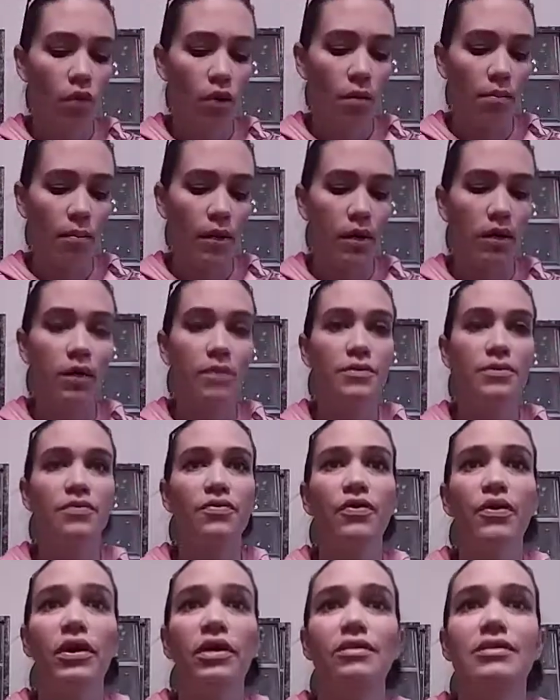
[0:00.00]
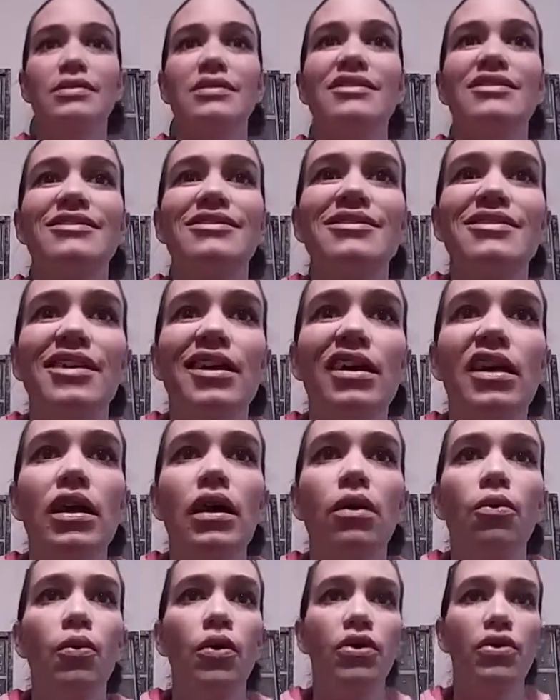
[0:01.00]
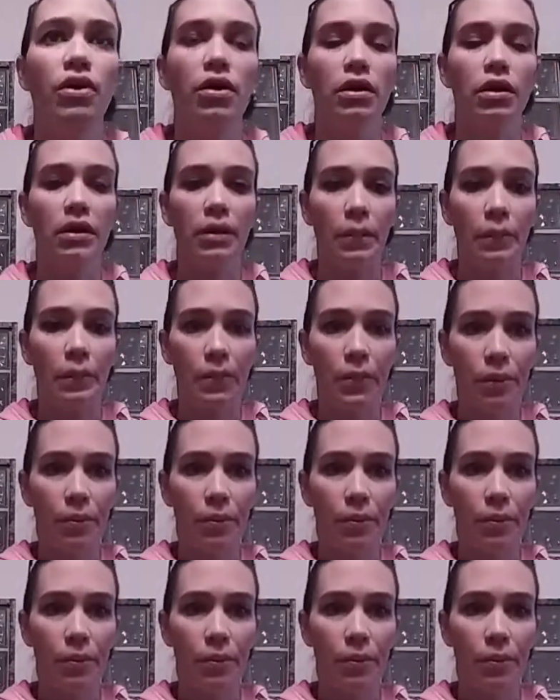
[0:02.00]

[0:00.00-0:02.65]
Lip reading: my lips feel sticky with a lip.